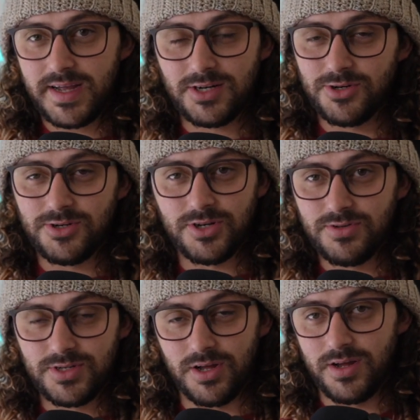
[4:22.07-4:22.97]
got your
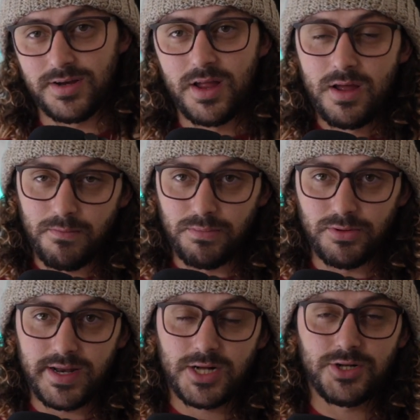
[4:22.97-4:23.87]
nose on
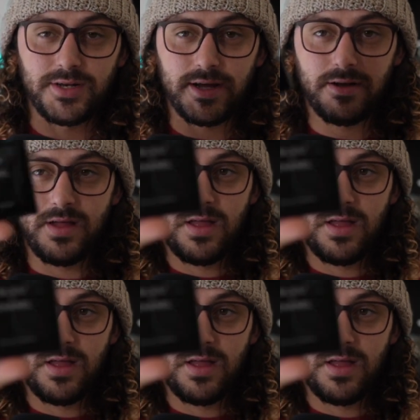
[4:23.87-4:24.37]
Bleu de Chanel,